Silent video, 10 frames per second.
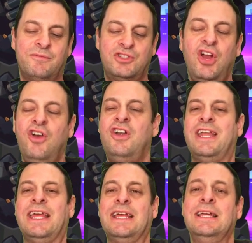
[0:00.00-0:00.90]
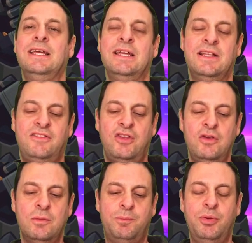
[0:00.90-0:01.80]
returning
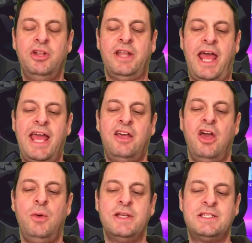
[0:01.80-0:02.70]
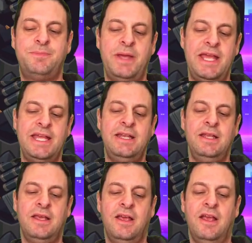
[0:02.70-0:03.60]
to Bullet Echo. It's been